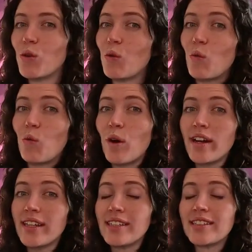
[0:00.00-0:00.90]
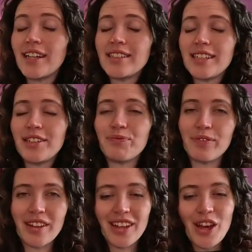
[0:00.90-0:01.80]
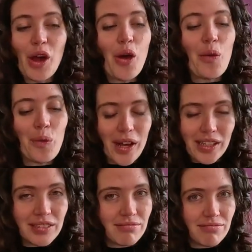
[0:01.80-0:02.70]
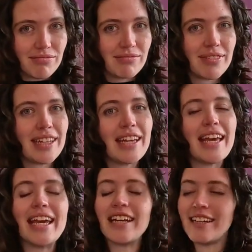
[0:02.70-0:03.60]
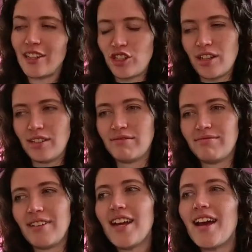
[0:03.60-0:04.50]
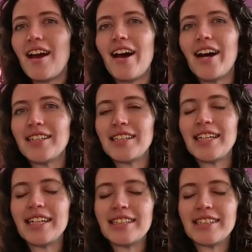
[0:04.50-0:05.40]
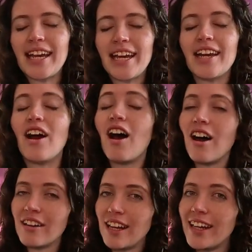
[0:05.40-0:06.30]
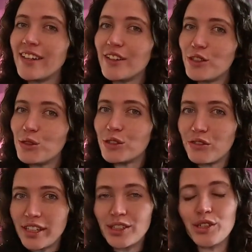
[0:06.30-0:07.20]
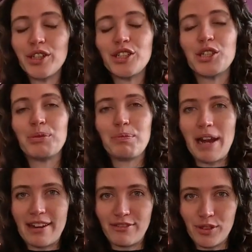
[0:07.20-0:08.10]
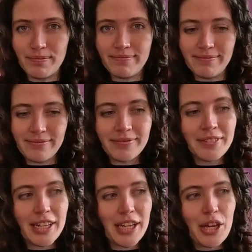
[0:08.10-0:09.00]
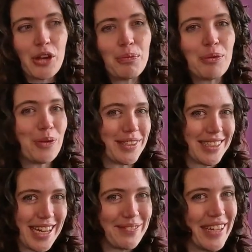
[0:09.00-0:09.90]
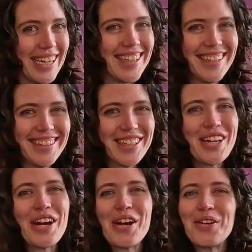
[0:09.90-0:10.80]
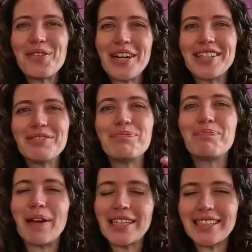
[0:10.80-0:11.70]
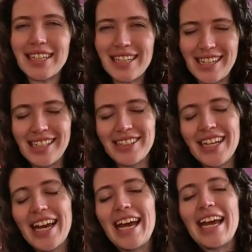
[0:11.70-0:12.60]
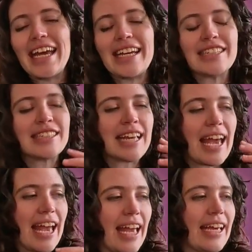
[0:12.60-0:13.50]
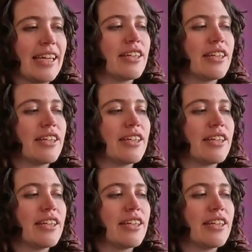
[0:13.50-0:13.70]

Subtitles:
what is Uzzy? Well, in a nutshell, Uzzy is a online user research platform. But what does that mean? Well, basically, it's a